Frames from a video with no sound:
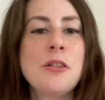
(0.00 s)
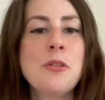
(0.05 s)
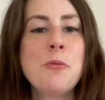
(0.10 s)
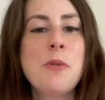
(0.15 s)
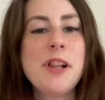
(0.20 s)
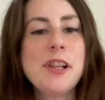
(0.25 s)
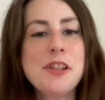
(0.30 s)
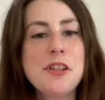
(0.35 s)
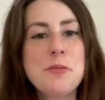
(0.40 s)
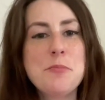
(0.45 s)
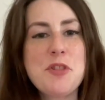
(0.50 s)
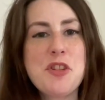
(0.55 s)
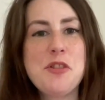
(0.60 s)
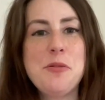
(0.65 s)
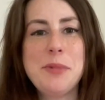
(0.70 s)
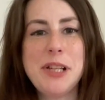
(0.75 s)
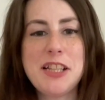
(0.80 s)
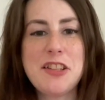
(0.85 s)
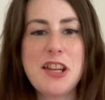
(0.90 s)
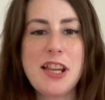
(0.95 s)
Welcome to
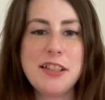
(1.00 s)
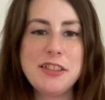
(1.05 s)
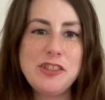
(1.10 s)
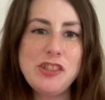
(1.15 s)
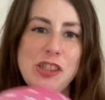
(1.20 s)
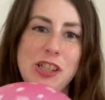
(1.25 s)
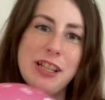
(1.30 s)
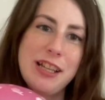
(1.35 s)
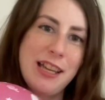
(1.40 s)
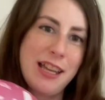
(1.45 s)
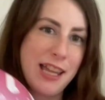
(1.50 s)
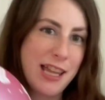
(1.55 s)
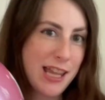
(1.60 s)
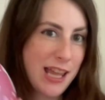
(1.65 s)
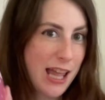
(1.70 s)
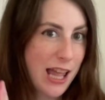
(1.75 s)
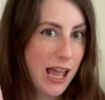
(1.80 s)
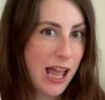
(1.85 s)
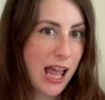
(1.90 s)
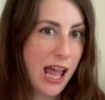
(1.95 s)
my channel
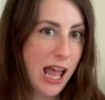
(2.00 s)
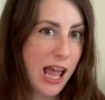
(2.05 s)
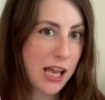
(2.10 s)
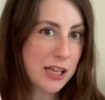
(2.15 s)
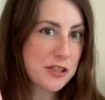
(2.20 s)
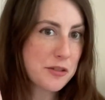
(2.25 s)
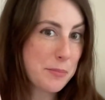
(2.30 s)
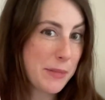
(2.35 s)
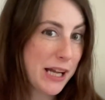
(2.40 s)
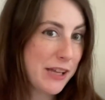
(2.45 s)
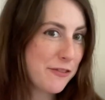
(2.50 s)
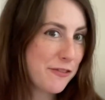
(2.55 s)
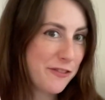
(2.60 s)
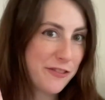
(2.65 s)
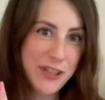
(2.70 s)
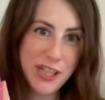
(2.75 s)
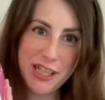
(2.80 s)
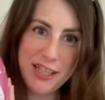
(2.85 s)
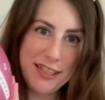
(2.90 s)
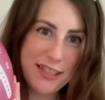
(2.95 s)
and my
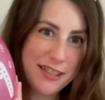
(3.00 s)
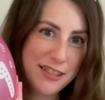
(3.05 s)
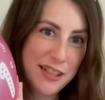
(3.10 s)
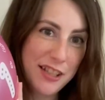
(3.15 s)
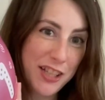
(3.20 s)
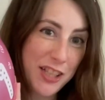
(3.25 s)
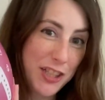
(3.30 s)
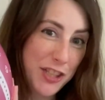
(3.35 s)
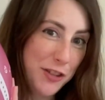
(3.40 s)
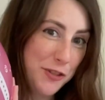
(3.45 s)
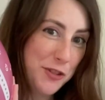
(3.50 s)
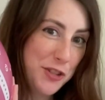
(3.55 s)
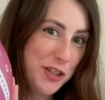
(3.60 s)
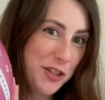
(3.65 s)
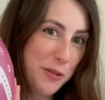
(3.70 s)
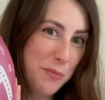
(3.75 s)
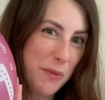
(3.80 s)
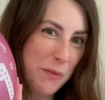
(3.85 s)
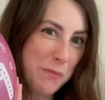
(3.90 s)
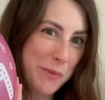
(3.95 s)
first
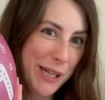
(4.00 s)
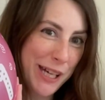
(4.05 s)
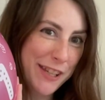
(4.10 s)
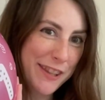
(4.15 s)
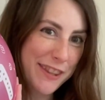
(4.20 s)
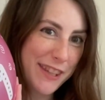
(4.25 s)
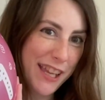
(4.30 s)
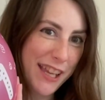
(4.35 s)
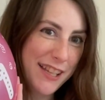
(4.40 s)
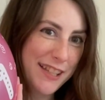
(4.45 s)
YouTube birthday